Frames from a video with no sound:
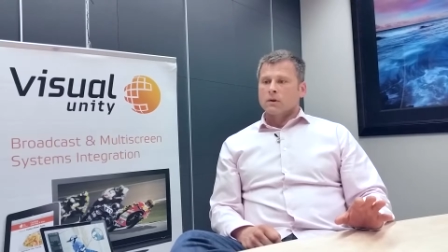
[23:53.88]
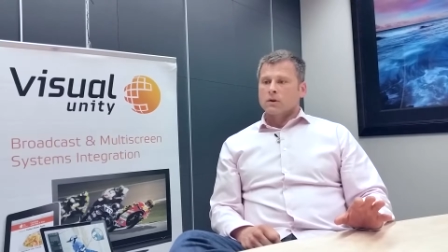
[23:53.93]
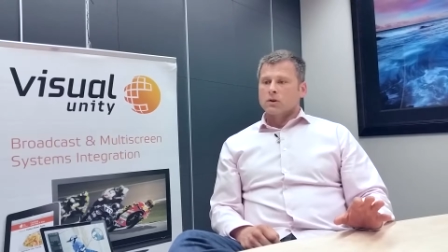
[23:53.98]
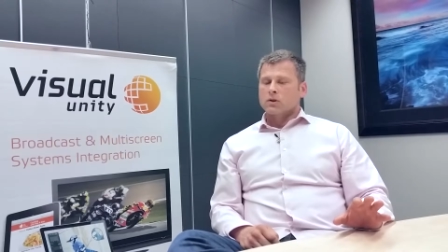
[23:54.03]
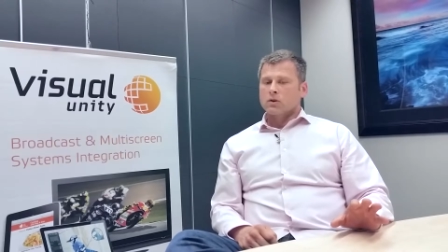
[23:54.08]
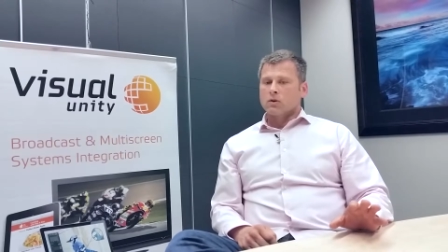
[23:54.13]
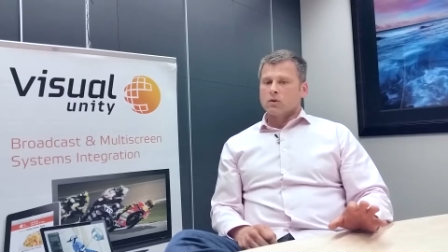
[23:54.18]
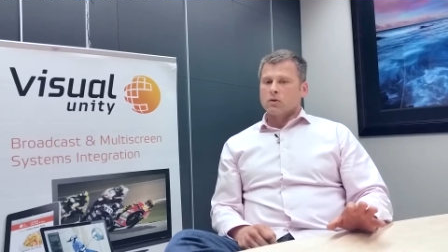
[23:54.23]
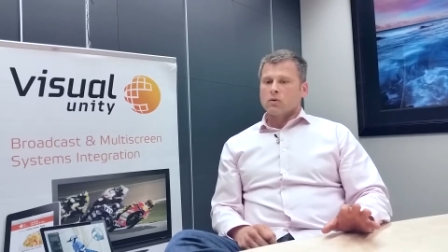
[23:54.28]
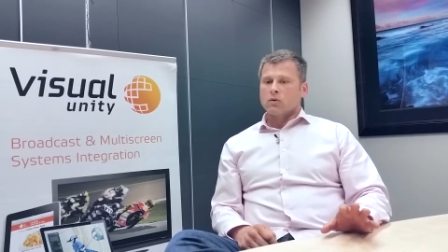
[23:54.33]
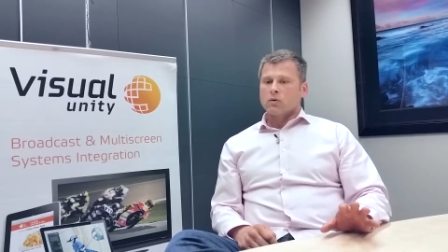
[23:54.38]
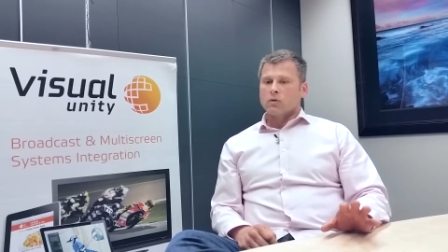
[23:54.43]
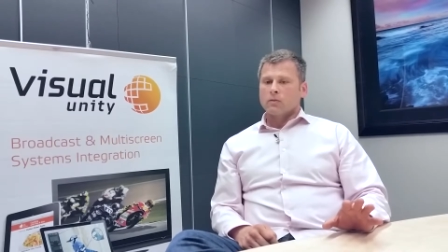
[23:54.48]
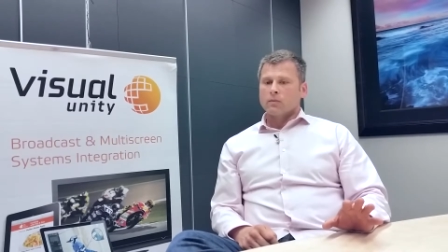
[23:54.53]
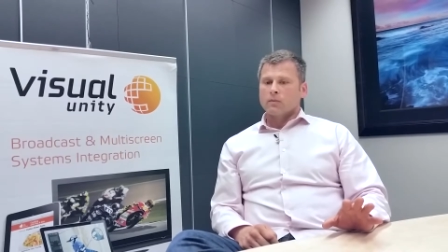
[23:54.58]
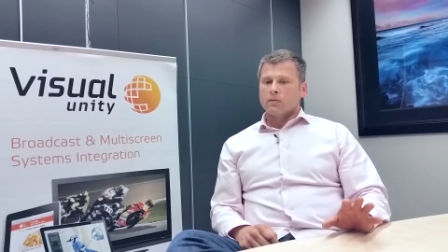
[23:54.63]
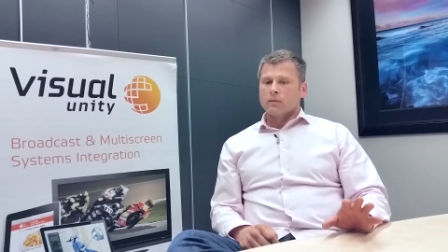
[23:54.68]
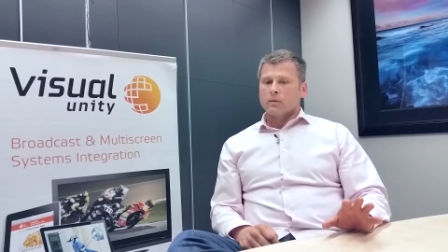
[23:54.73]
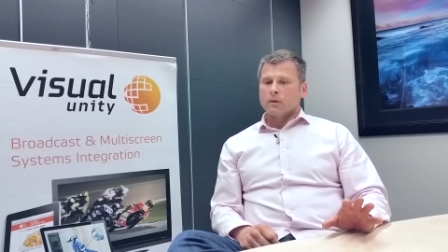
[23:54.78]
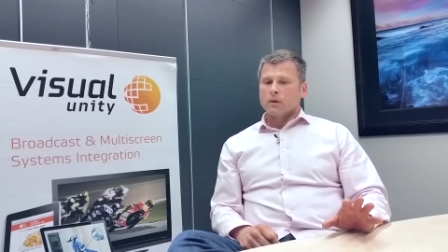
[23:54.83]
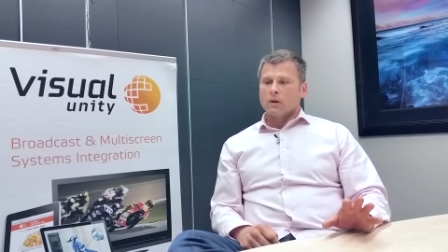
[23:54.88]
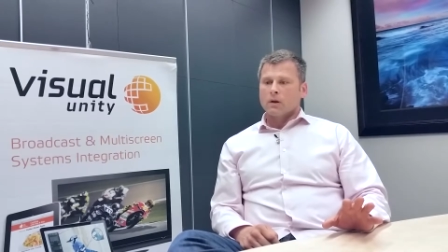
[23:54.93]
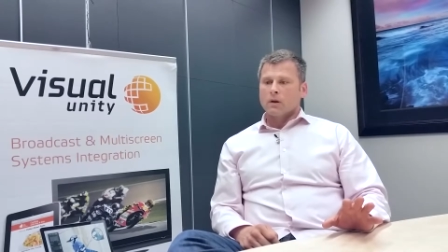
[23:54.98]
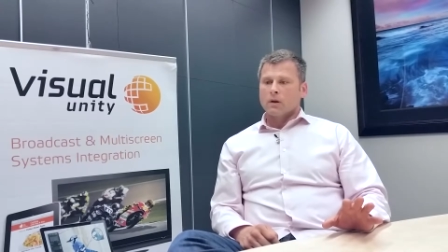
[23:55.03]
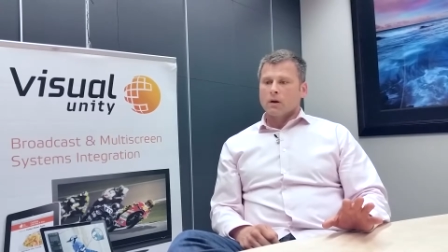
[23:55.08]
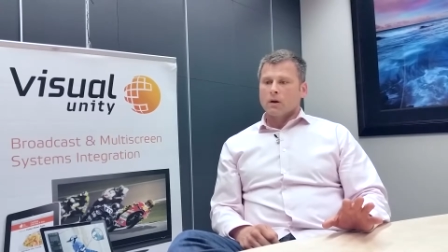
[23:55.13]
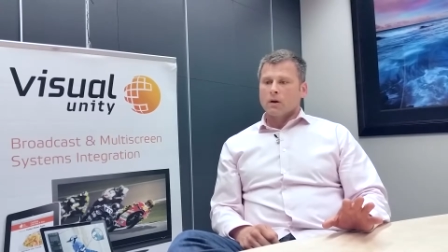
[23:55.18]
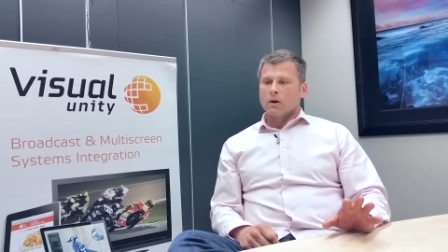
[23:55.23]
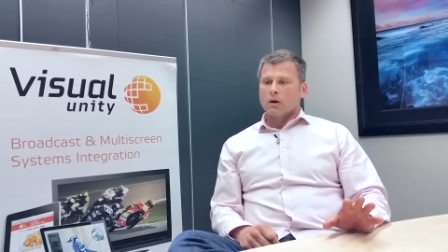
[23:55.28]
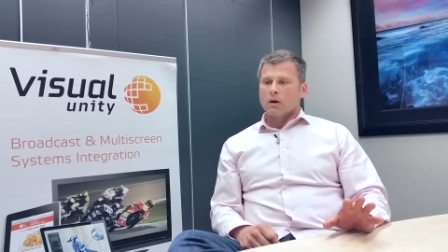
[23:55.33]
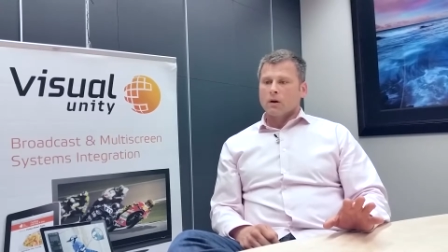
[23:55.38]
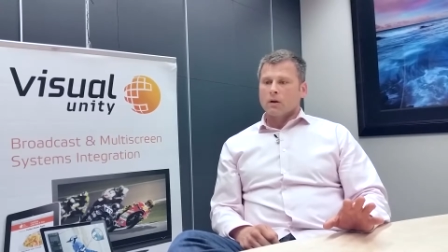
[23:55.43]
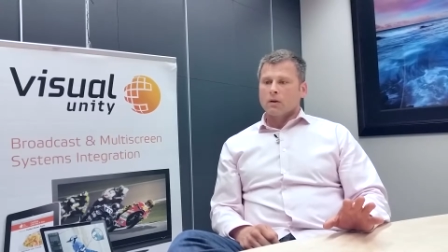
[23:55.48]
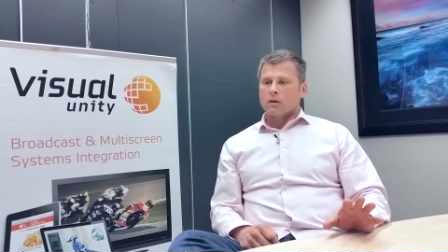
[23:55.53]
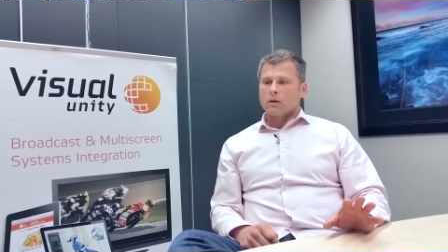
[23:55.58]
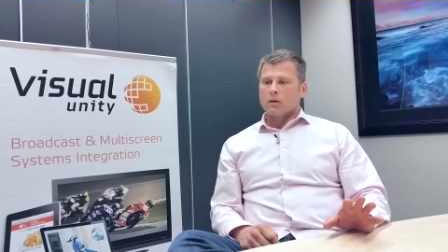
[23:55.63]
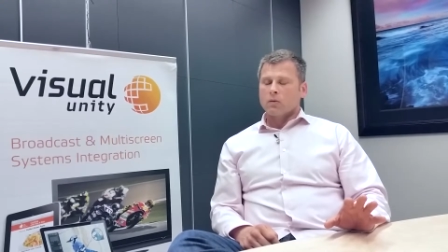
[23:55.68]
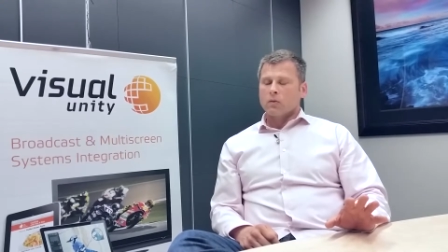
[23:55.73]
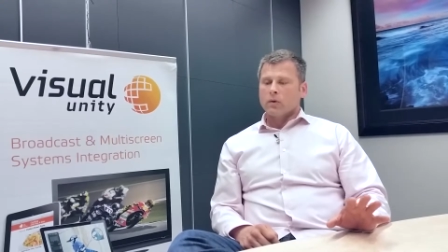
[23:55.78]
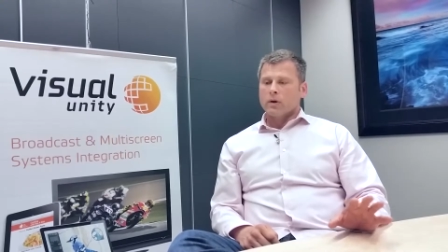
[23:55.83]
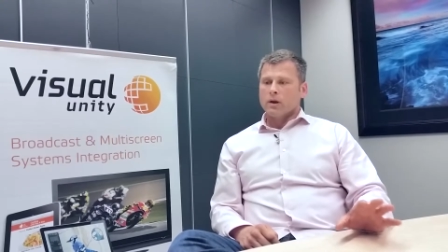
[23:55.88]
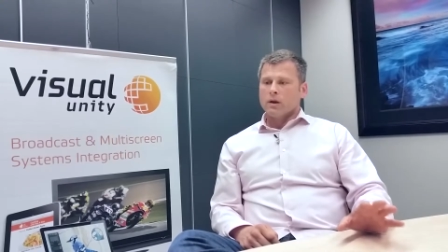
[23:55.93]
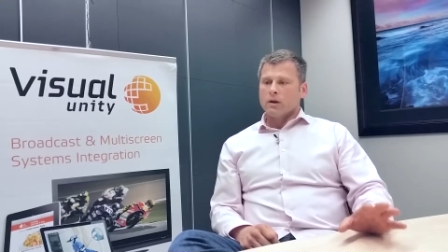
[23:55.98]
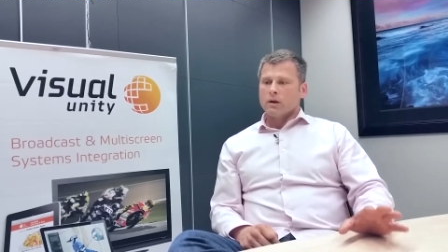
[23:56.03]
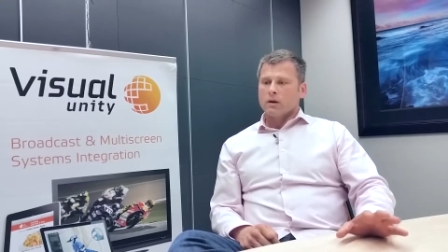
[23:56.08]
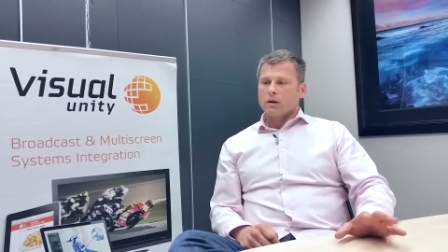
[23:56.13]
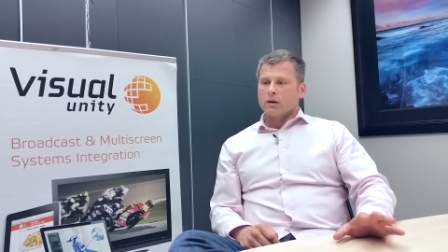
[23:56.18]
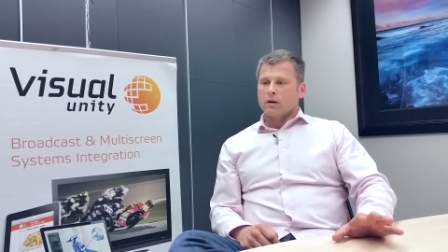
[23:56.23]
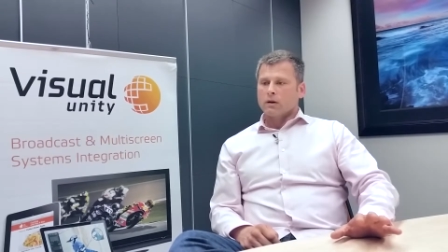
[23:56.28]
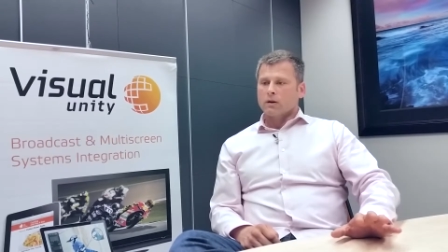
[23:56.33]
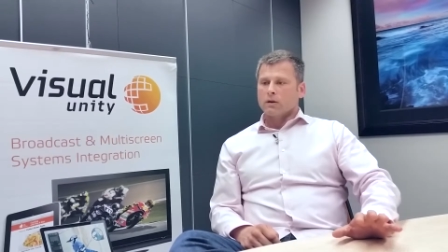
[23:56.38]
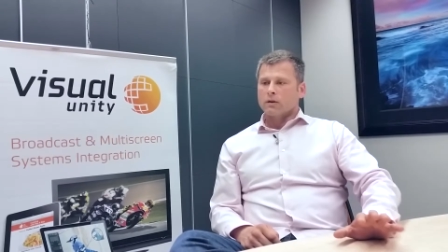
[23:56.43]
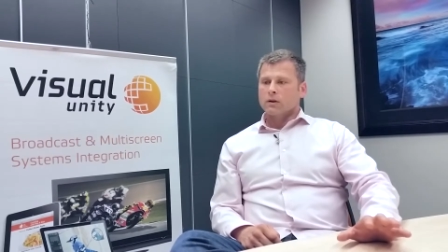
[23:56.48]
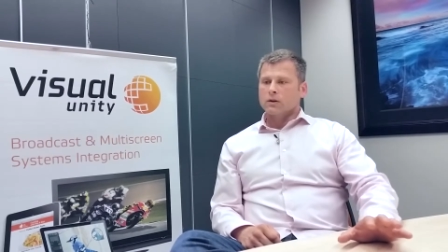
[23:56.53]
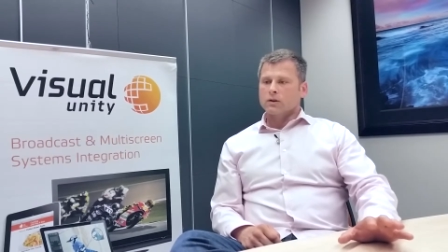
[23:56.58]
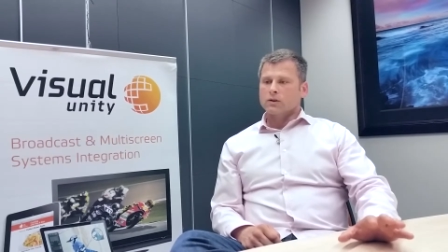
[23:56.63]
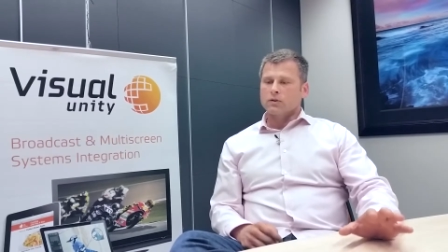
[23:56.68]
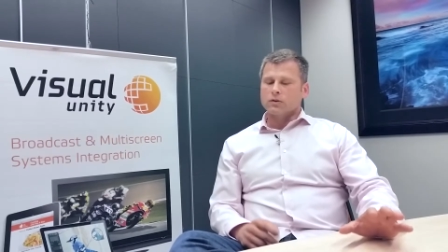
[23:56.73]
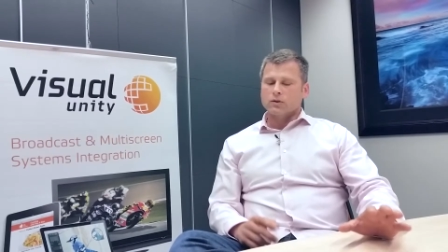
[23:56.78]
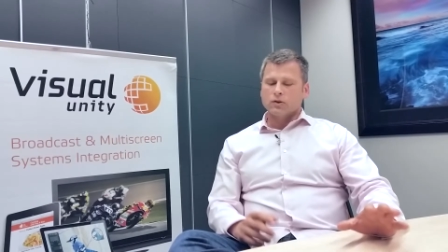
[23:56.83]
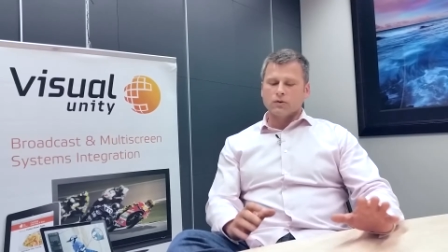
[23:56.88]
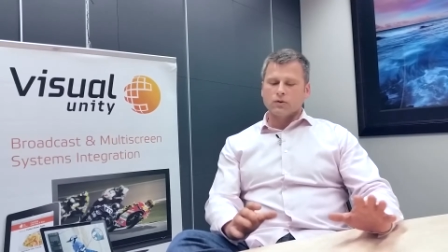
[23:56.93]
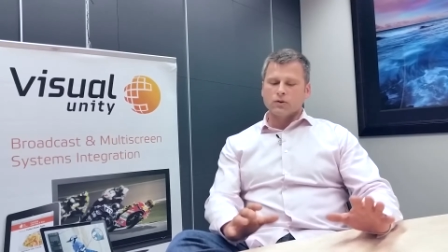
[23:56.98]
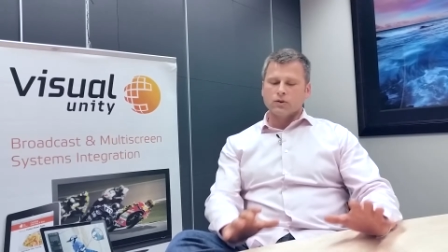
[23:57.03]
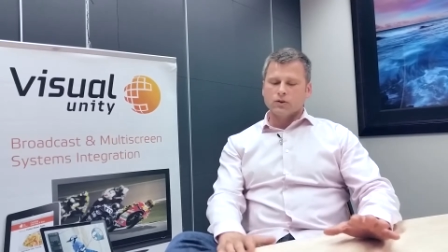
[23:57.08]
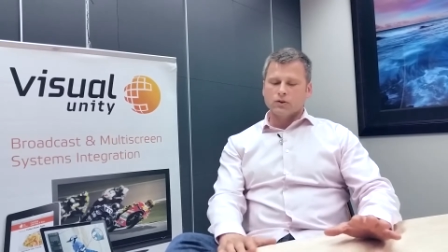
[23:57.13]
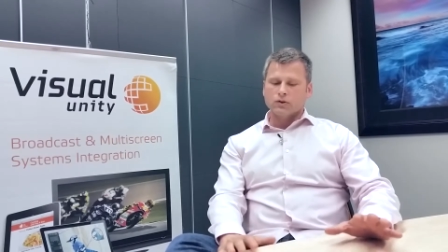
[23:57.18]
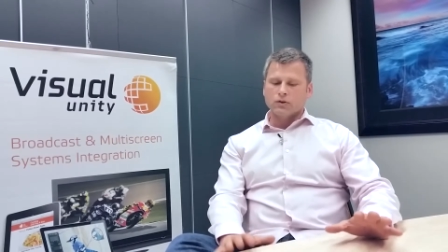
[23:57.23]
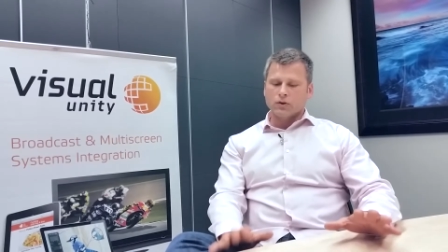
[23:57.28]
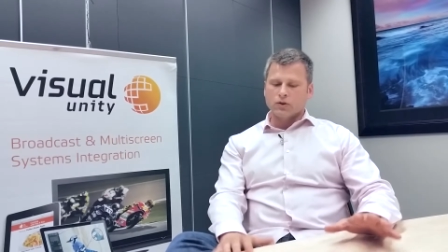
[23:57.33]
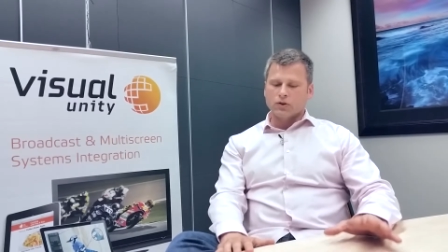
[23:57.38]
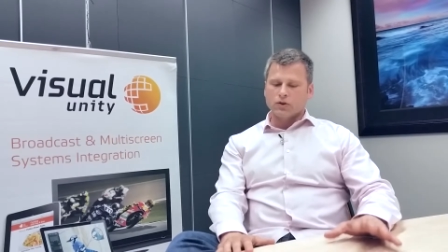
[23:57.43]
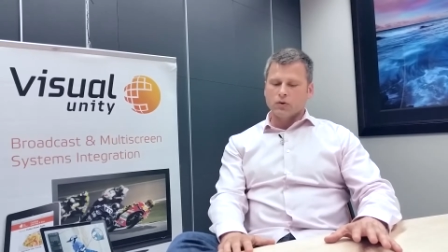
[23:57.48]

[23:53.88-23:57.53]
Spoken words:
So there's